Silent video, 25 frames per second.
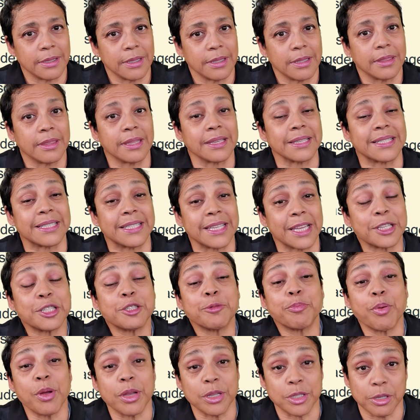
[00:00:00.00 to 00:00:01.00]
the 6
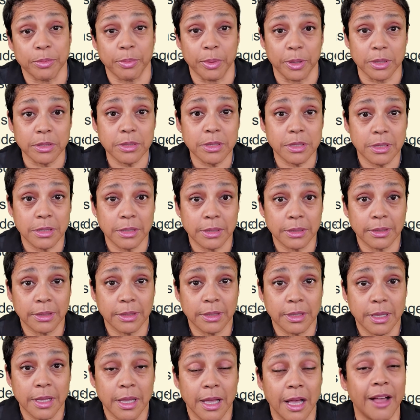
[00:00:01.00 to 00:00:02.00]
principles
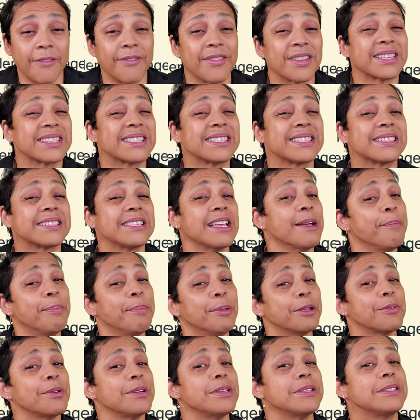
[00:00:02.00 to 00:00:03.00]
of
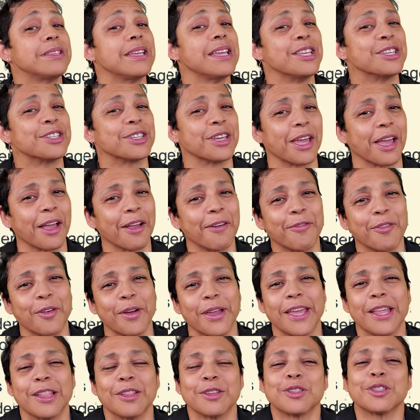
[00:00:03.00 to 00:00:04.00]
exemplary teaching for
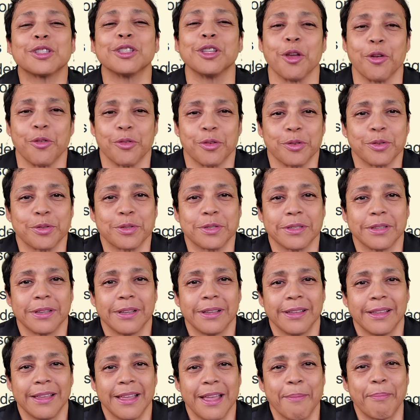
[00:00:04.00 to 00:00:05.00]
English learners
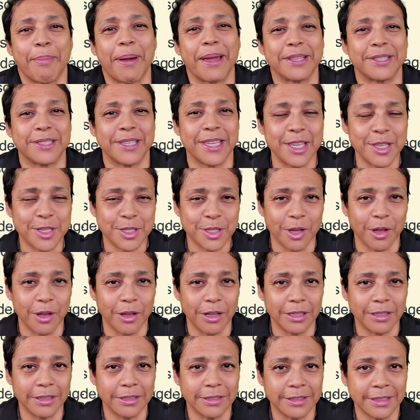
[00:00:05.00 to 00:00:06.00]
by
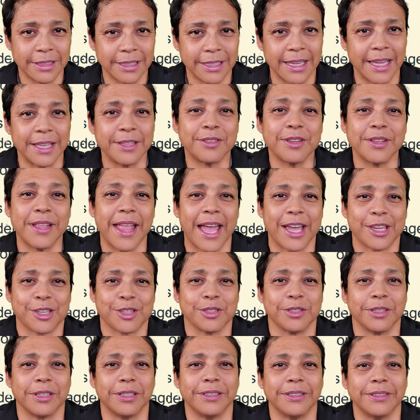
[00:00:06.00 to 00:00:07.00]
TESOL
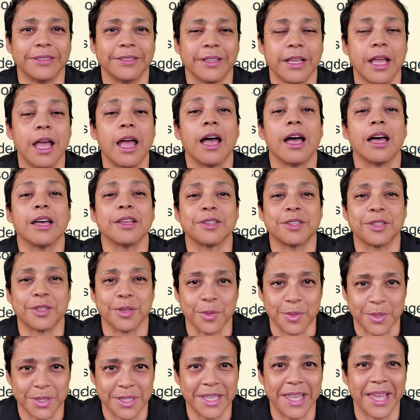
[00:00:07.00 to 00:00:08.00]
International
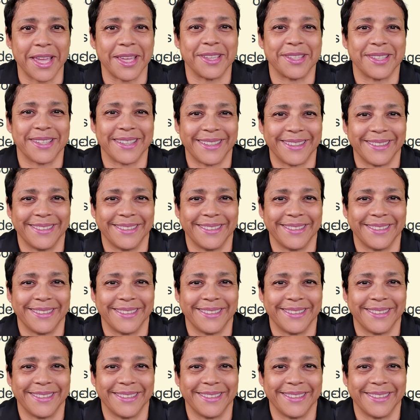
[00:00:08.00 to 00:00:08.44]
Association.